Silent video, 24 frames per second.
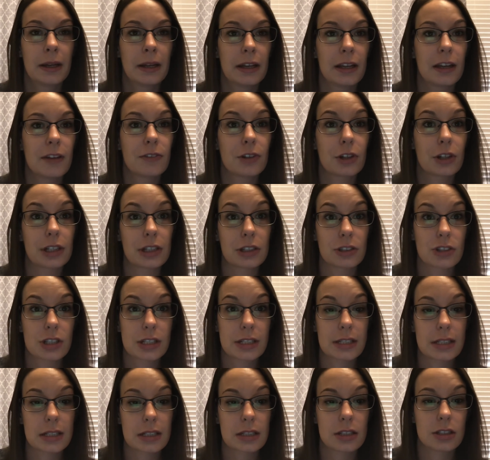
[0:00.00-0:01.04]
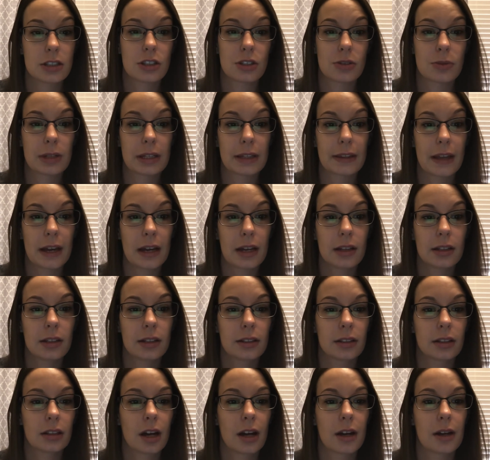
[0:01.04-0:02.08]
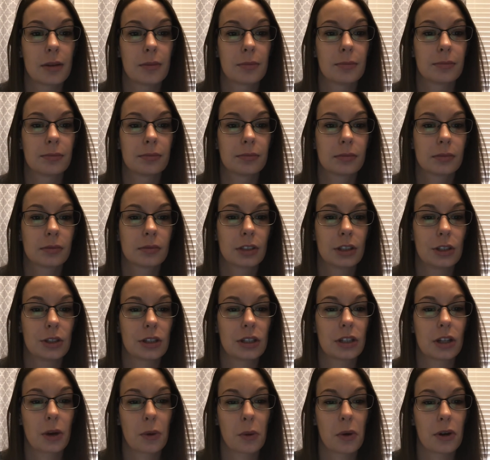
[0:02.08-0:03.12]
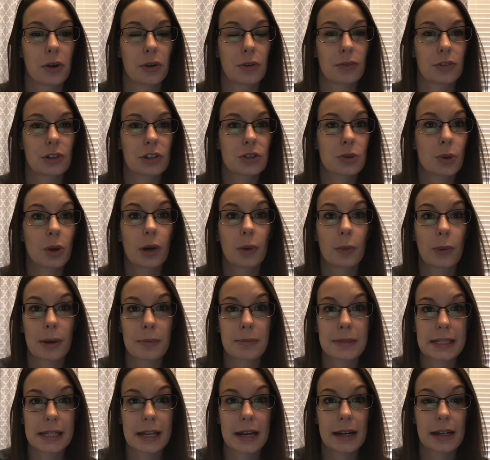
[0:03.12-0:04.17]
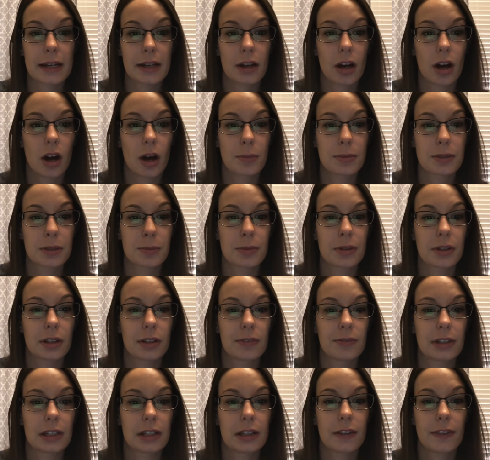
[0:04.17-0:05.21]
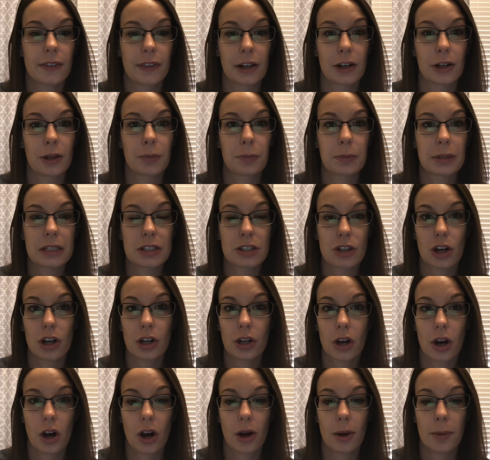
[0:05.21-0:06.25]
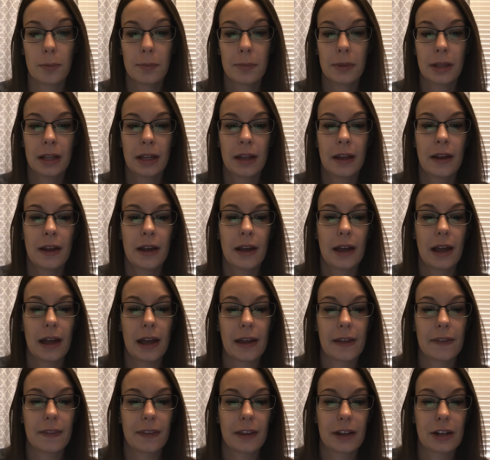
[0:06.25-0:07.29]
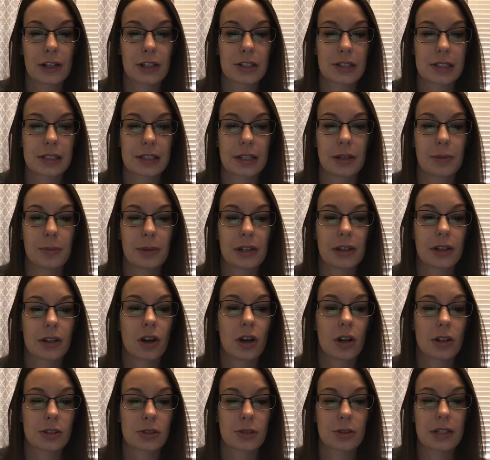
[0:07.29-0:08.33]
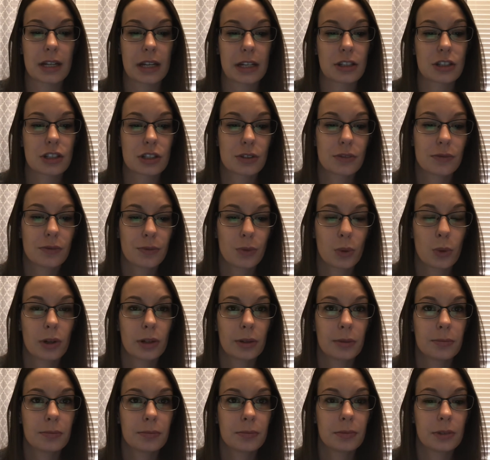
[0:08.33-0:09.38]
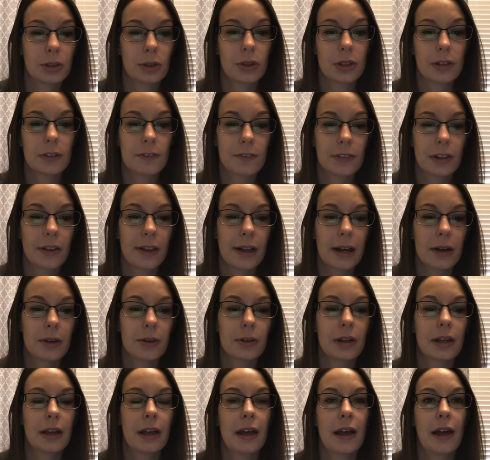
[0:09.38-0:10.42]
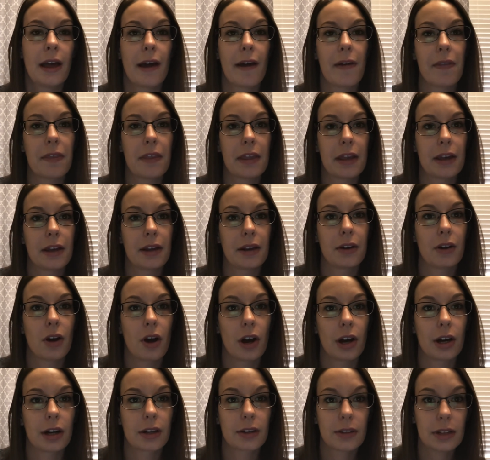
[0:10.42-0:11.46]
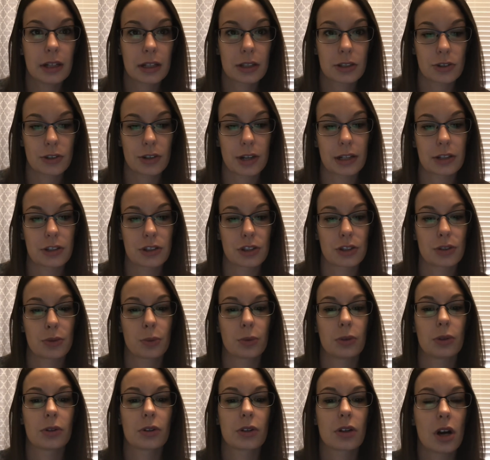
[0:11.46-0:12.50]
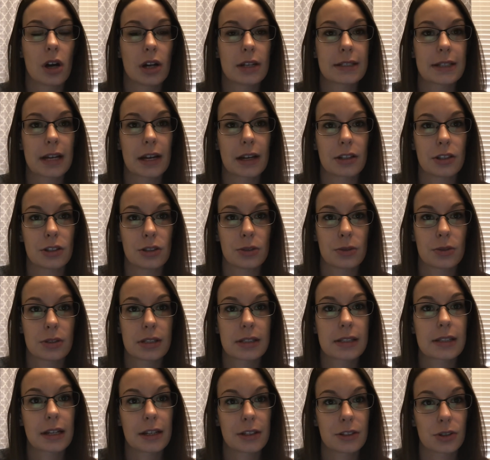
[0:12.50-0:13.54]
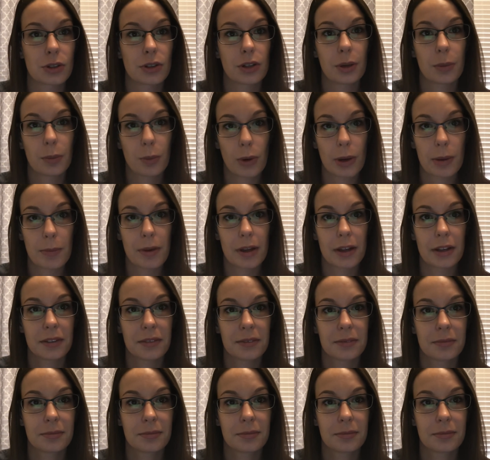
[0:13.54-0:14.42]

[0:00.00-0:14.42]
If you're interested in doing that, you can go on over to our website, optimalivingtherapy.com, and there's going to be a consultation form you can fill out, and then our clinic director will contact you to schedule an appointment.